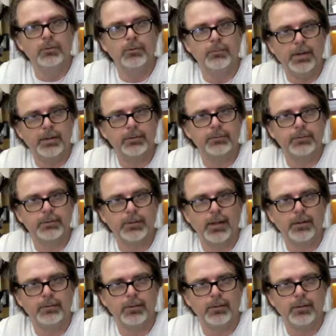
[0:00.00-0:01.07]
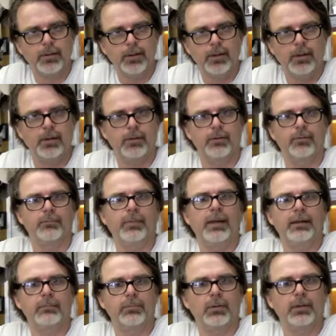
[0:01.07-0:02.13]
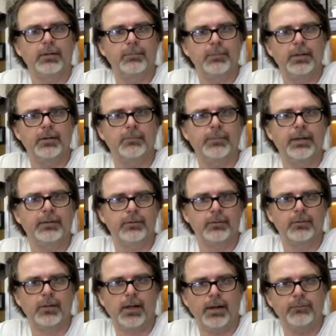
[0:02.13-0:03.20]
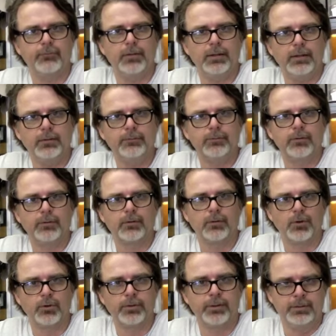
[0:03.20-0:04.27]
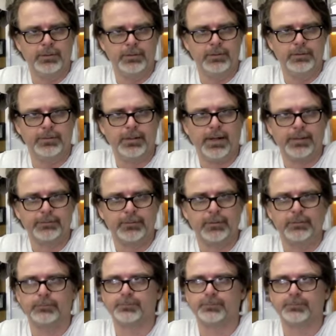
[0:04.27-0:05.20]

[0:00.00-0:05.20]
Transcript: to metal detecting. It'll make, believe me, it'll make your life easier learning the detector.